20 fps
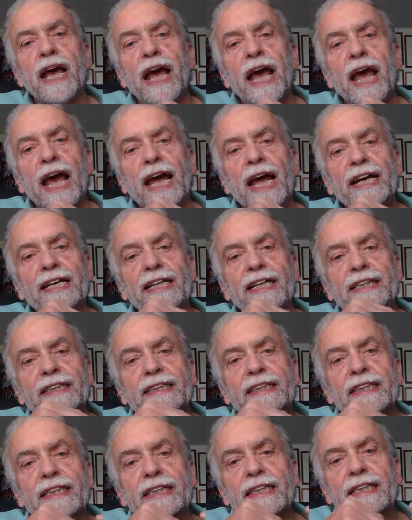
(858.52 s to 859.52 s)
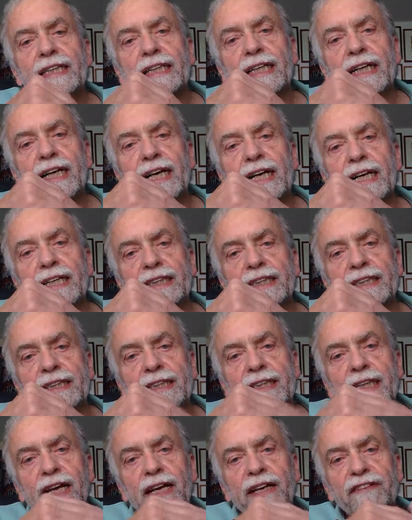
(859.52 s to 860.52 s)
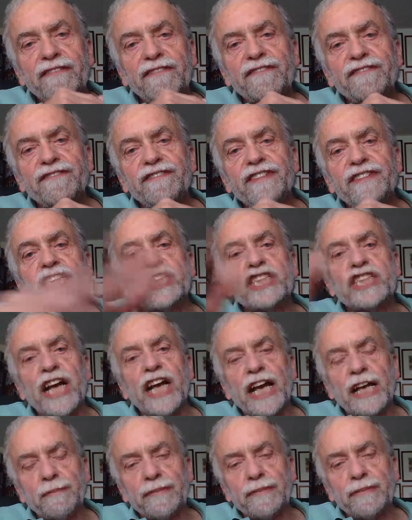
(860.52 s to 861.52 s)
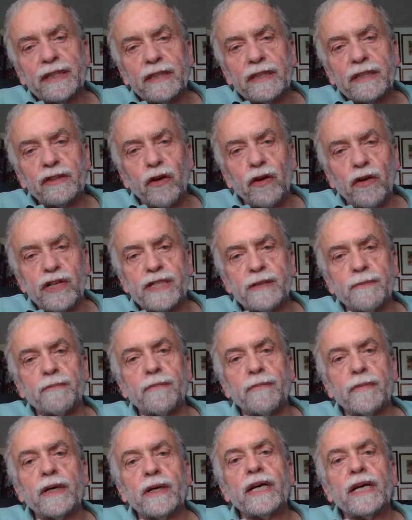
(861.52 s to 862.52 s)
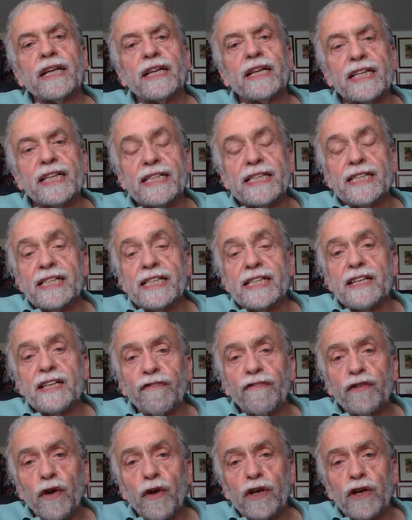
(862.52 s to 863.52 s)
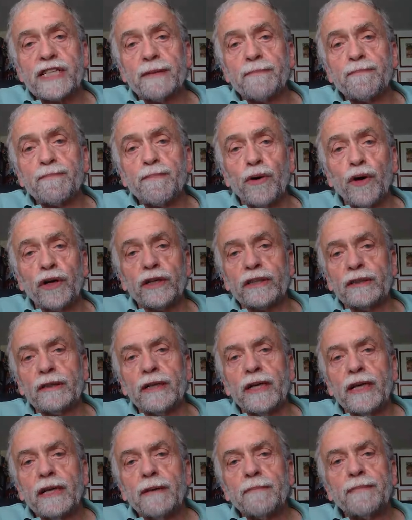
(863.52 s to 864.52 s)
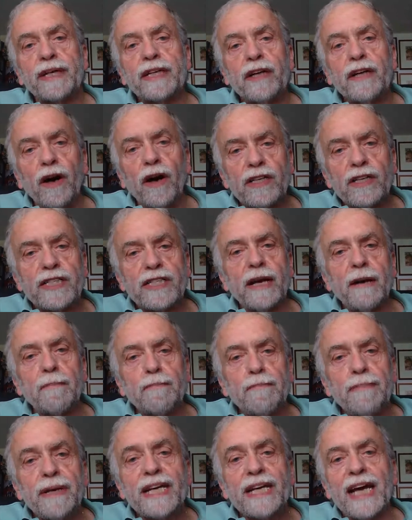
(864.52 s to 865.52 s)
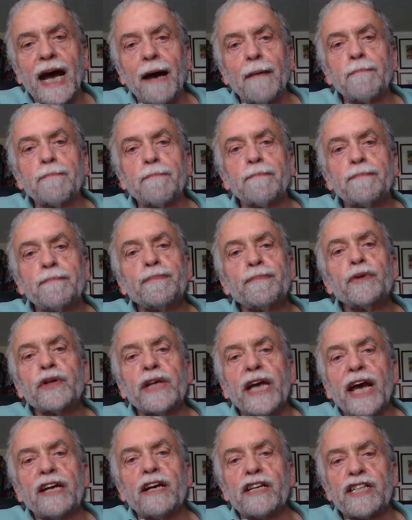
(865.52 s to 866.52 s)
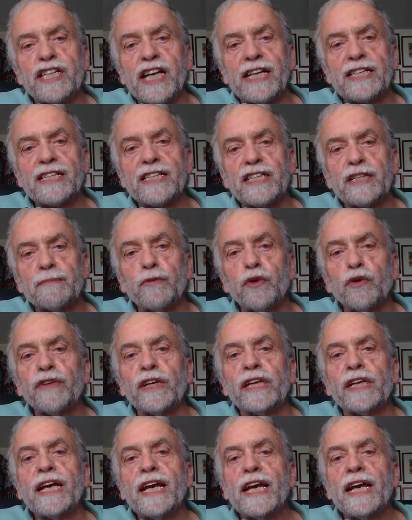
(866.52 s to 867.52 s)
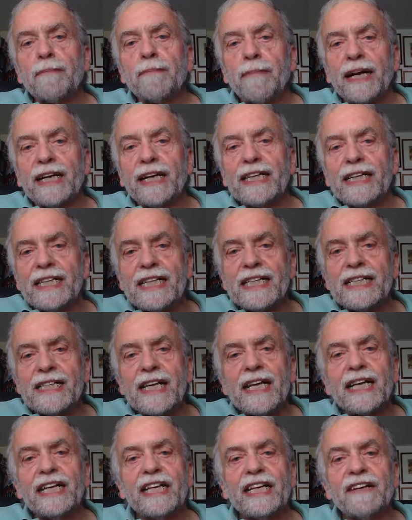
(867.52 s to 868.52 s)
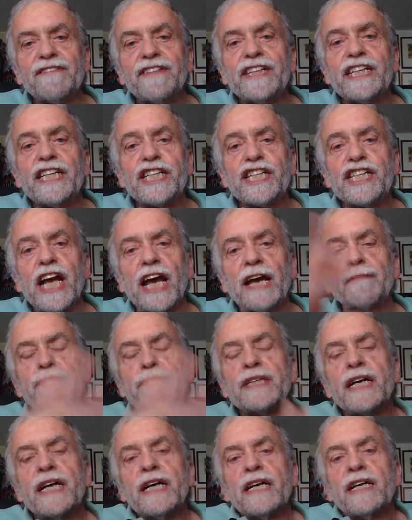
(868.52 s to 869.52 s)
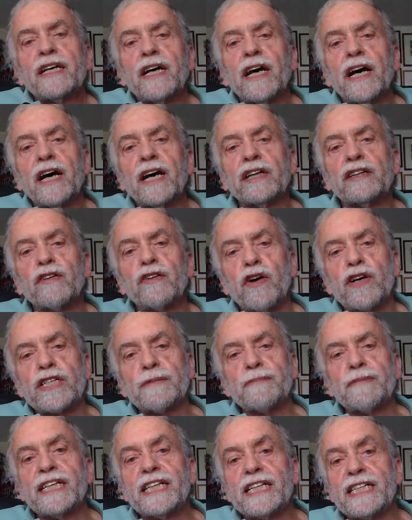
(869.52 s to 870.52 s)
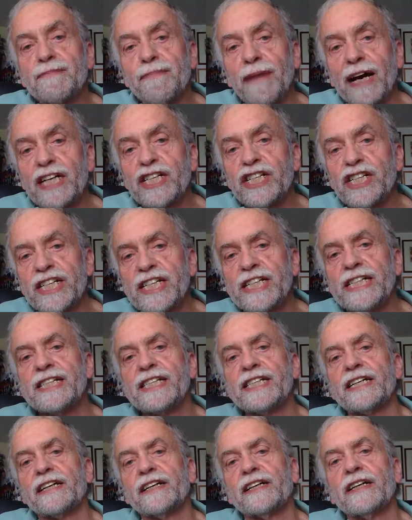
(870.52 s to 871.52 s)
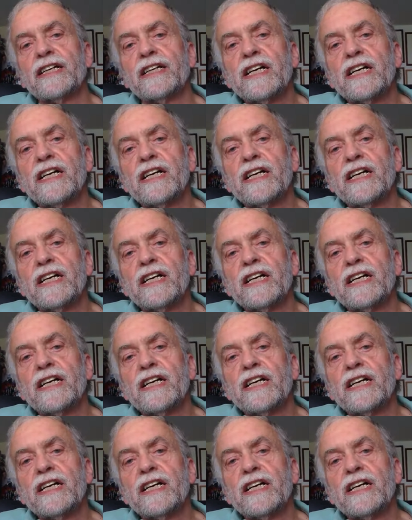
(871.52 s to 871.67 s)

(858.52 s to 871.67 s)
and an V-shaped dorsum. This is, of course, important, because a big hump, you cannot just remove it. But it is in a V-shaped dorsum, it is much easier.